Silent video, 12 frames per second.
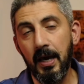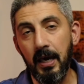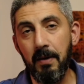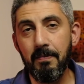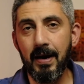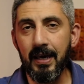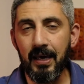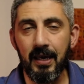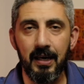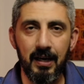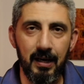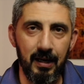In
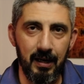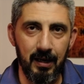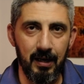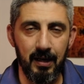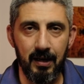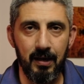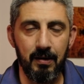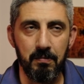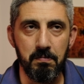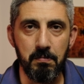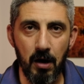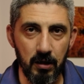my
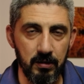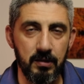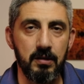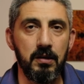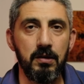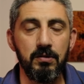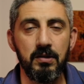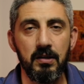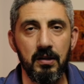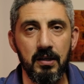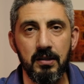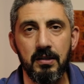months
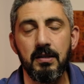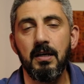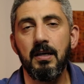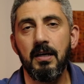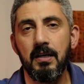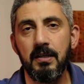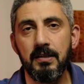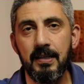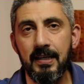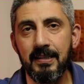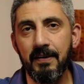using this lens,